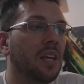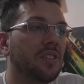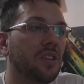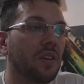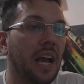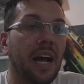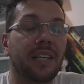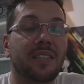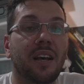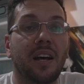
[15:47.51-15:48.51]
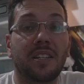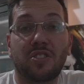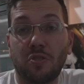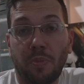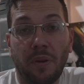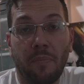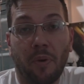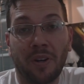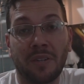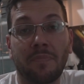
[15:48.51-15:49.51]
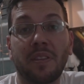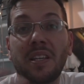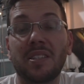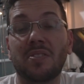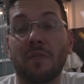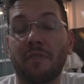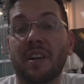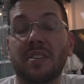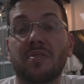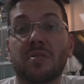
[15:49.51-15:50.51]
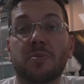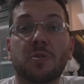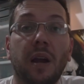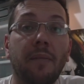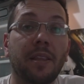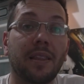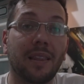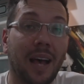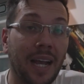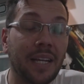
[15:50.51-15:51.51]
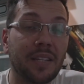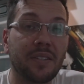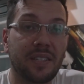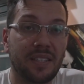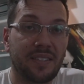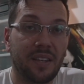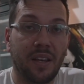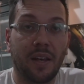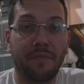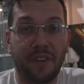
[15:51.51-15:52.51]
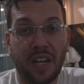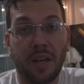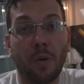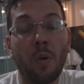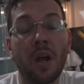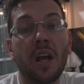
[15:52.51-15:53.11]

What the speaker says: So guys, it's super important. Please don't forget to subscribe and like this video.